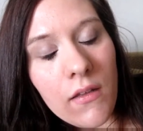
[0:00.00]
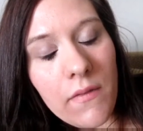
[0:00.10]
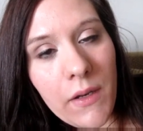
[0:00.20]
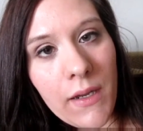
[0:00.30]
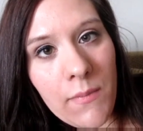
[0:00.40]

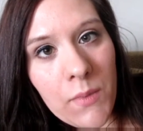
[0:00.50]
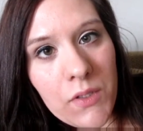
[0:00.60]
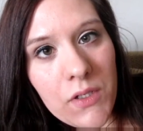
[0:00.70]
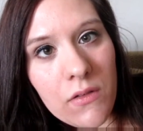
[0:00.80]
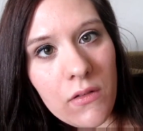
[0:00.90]
very
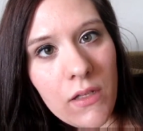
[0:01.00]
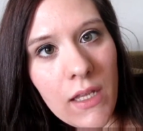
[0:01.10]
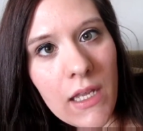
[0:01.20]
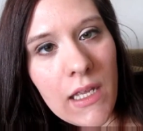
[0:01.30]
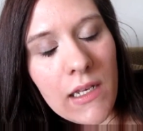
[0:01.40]
emotional,
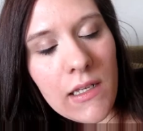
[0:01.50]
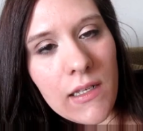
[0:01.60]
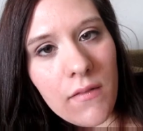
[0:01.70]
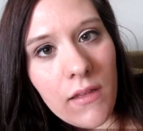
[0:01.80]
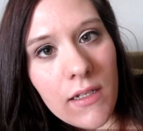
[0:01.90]
and
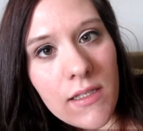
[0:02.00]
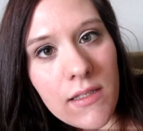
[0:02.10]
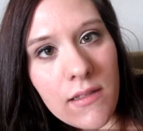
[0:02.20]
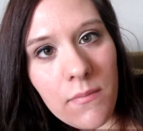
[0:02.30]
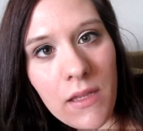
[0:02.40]
if that's
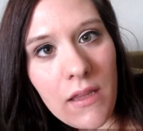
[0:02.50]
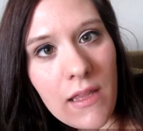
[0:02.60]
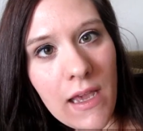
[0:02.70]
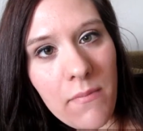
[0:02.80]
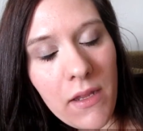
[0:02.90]
something
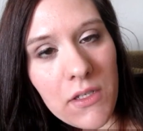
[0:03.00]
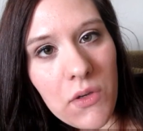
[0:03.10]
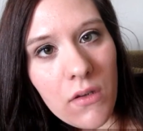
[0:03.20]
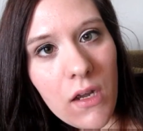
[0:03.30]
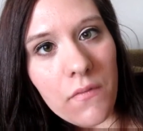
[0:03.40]
that
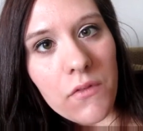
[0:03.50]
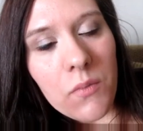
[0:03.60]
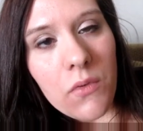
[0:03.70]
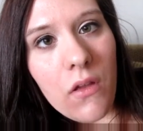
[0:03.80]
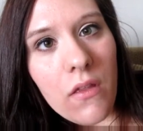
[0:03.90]
makes you
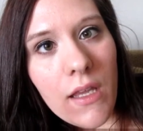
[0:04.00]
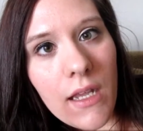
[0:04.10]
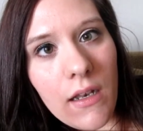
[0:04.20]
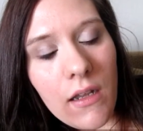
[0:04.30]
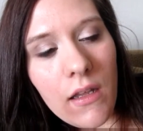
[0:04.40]
uncomfortable,
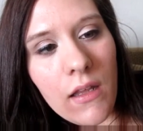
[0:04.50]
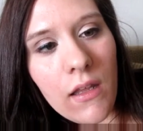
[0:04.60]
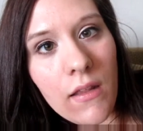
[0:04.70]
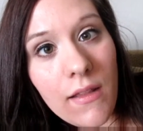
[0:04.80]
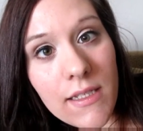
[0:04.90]
then
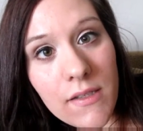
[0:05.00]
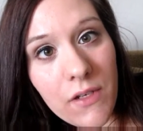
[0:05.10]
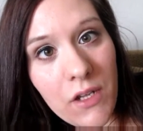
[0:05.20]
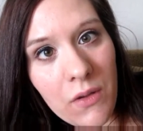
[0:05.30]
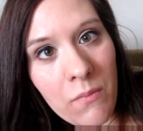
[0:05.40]
this
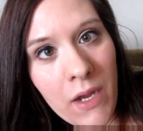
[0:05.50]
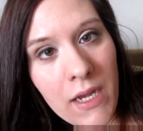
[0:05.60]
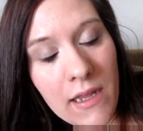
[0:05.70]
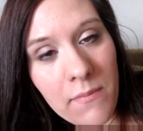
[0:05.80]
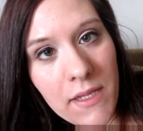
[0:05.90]
video
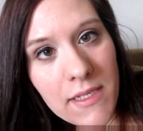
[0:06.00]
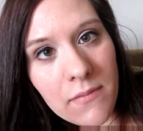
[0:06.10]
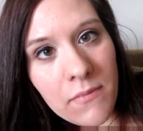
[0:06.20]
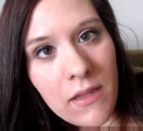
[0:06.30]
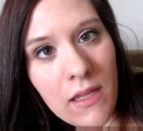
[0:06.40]
might not be
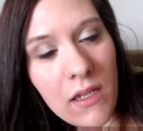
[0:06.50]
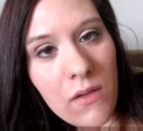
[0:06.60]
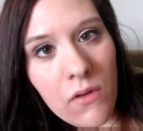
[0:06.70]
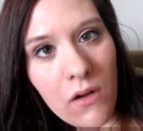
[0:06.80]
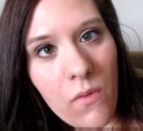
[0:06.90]
something that
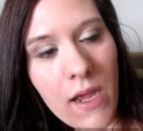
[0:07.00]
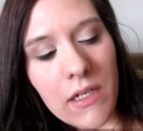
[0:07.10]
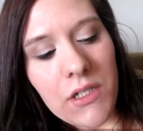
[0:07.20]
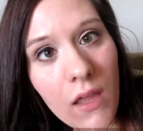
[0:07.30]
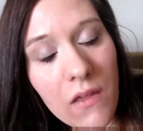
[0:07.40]
you want to
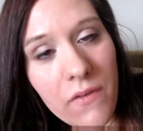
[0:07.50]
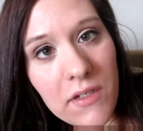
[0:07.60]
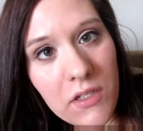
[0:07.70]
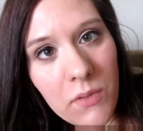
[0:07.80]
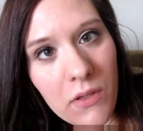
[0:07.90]
watch. If
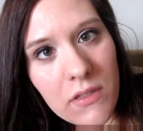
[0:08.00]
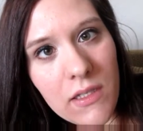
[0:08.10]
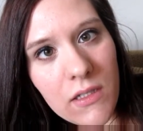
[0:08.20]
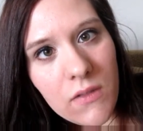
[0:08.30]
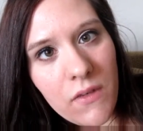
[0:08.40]
I do post
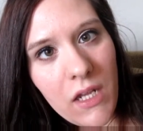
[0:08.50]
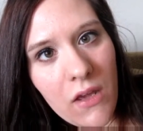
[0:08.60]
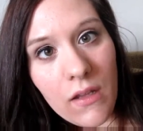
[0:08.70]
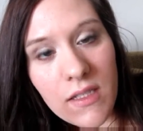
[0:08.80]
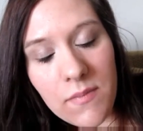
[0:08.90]
this
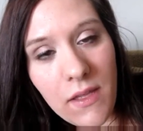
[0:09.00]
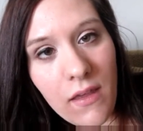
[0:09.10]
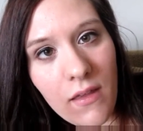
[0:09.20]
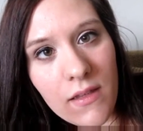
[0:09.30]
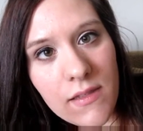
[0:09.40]
video, it's
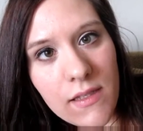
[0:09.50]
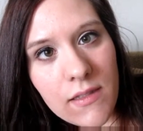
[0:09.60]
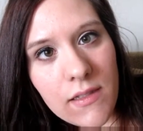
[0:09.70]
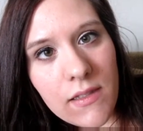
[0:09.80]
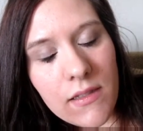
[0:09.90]
because
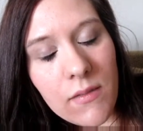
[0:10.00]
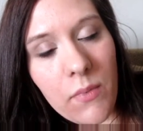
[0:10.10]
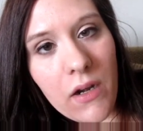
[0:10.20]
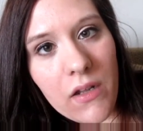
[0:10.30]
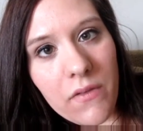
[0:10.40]
this is a
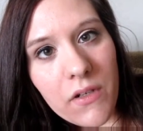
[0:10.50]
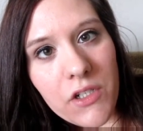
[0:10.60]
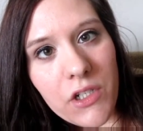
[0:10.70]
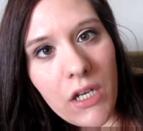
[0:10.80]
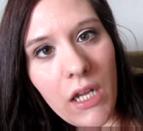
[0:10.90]
part of our
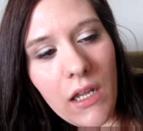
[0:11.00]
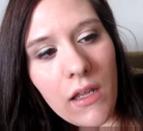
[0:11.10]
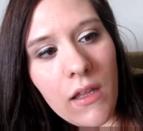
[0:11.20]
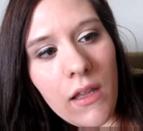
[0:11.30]
journey,